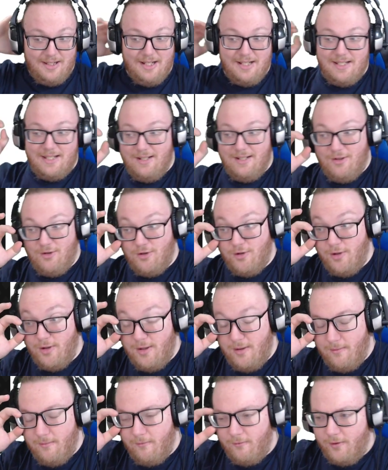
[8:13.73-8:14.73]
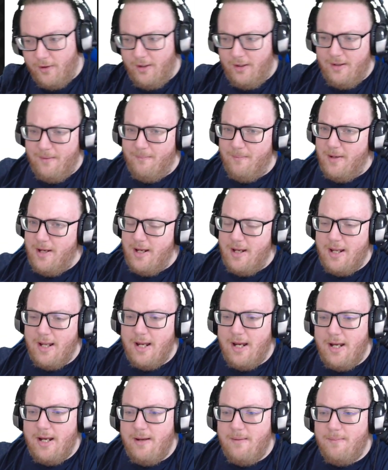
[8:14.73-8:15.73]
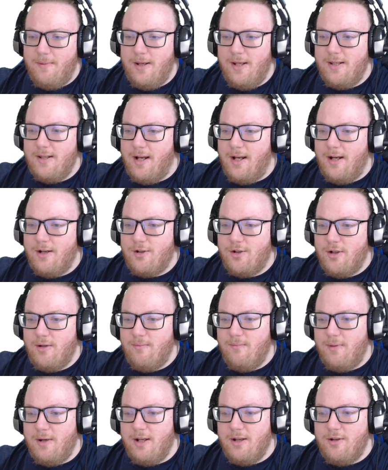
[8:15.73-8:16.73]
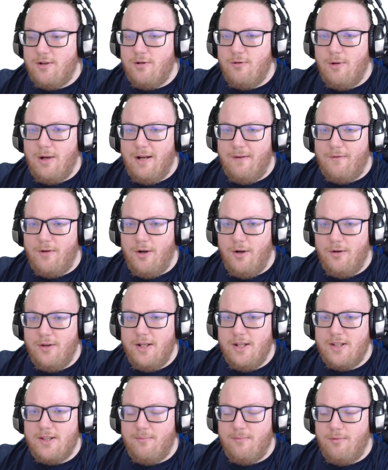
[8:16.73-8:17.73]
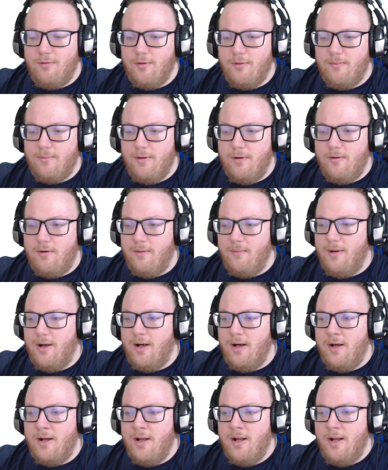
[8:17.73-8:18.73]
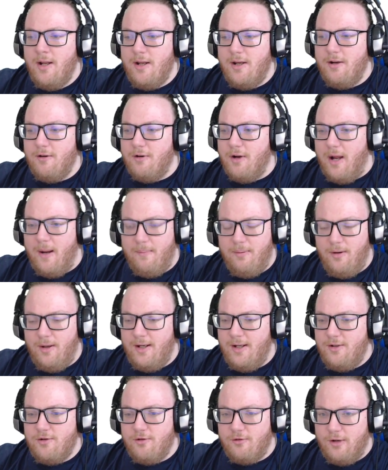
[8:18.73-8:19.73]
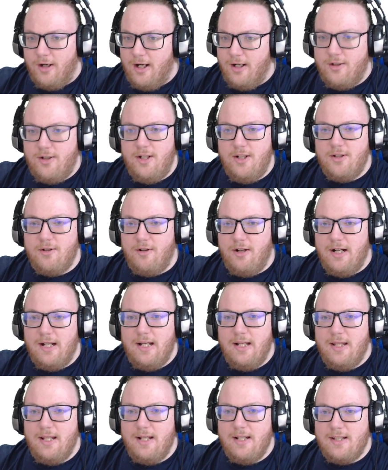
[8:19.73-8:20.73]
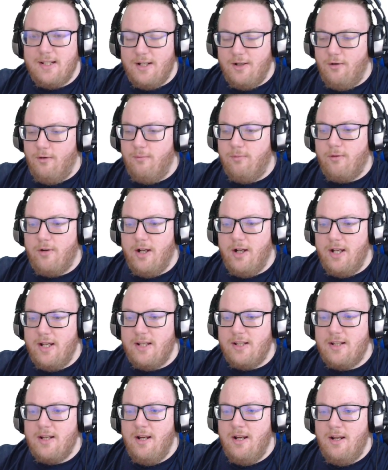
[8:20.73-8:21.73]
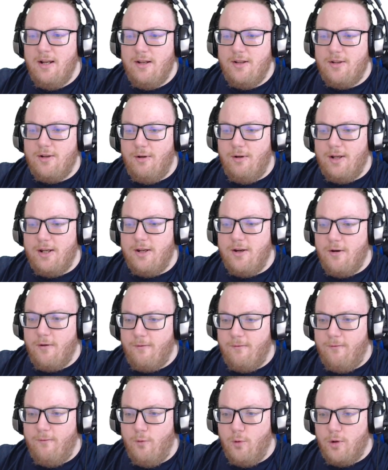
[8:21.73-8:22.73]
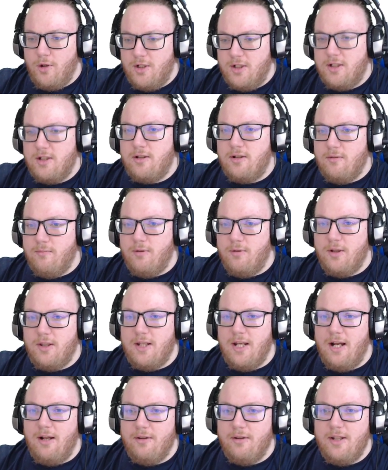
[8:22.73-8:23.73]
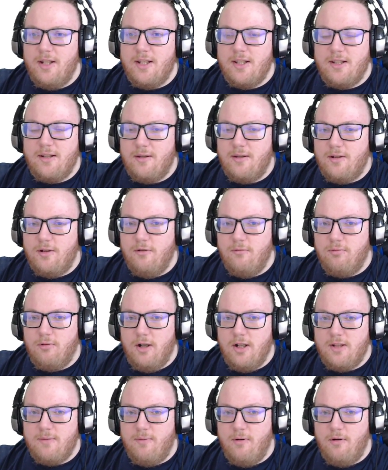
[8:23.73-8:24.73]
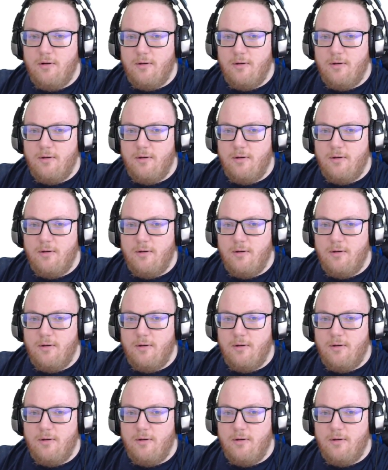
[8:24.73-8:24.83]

this shouldn't really beat A D P Zacian, because you have all these support Pokemon. You're not playing Jirachis or anything single prize, so like you're forced to put down these two prize